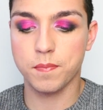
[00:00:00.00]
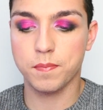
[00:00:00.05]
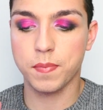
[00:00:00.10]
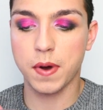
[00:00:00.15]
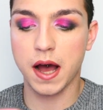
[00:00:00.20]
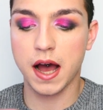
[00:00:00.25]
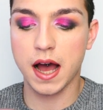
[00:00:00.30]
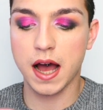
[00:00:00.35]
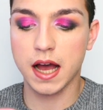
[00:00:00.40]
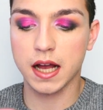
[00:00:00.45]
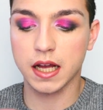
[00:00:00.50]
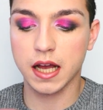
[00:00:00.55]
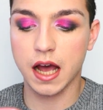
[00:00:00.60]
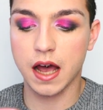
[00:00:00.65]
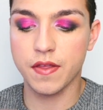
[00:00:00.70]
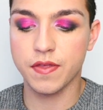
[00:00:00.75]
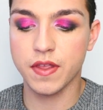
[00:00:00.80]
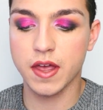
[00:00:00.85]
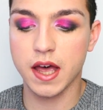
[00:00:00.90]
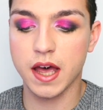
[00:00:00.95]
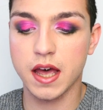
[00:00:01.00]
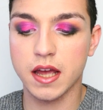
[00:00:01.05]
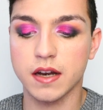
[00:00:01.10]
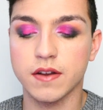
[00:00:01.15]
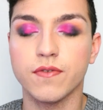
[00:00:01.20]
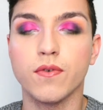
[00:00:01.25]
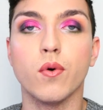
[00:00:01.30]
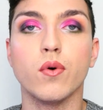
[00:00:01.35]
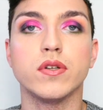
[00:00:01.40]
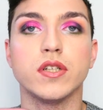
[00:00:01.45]
bag and then
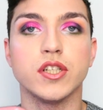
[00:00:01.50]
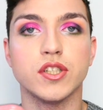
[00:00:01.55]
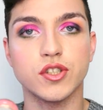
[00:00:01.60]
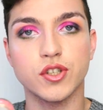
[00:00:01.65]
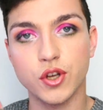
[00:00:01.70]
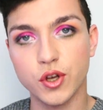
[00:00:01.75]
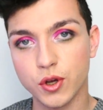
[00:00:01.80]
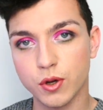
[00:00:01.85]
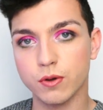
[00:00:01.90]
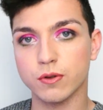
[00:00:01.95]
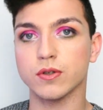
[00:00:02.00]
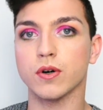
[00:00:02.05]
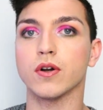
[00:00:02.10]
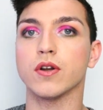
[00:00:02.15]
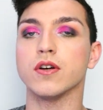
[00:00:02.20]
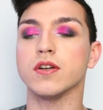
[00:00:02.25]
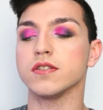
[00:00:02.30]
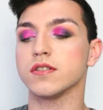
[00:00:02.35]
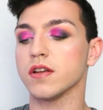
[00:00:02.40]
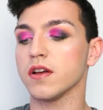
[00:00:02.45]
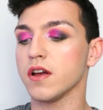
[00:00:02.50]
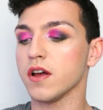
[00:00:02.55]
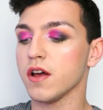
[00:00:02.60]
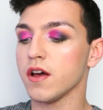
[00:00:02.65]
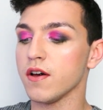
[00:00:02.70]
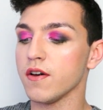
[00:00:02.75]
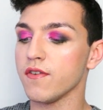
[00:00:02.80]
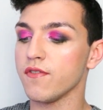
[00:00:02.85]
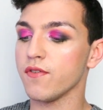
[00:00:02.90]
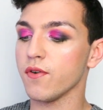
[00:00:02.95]
$42
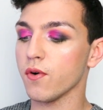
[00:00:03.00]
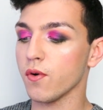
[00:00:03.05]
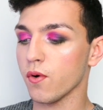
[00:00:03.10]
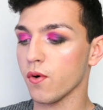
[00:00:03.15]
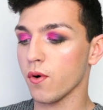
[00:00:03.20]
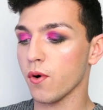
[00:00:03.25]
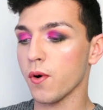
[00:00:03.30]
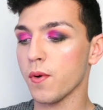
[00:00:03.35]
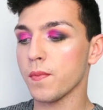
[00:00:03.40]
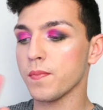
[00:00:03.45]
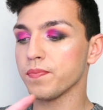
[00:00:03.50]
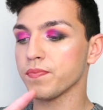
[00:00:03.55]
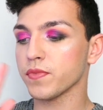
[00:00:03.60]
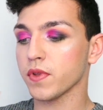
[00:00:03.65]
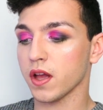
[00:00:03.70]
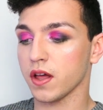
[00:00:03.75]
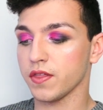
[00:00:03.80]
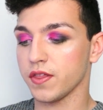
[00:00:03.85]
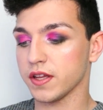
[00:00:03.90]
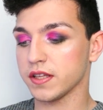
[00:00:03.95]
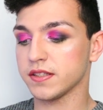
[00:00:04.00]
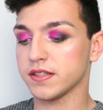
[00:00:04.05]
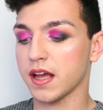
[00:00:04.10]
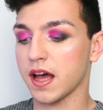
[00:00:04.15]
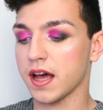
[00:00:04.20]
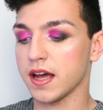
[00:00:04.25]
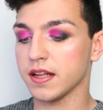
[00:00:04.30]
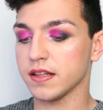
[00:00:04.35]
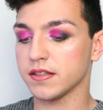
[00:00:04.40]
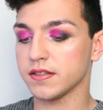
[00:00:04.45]
for the
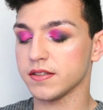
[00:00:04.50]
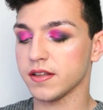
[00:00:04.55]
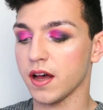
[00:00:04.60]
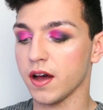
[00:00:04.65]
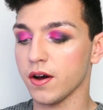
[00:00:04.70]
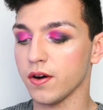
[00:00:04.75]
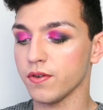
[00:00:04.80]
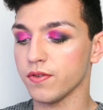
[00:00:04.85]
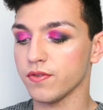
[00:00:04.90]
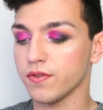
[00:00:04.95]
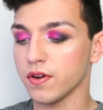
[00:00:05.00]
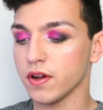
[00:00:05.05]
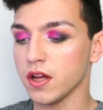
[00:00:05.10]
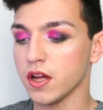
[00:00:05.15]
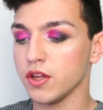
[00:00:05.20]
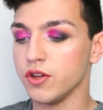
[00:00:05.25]
set itself.